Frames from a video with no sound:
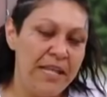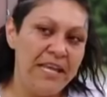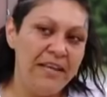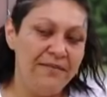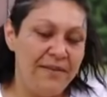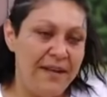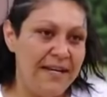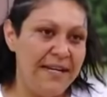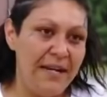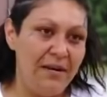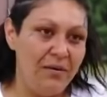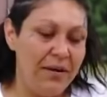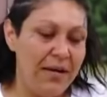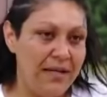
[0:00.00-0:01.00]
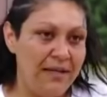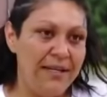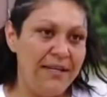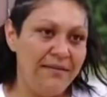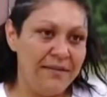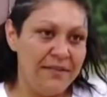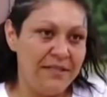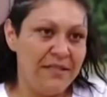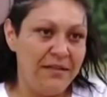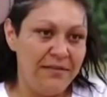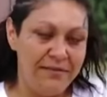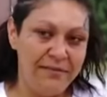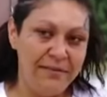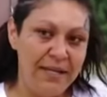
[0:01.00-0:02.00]
They can find out where I live and
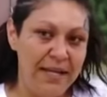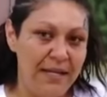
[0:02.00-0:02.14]
stuff.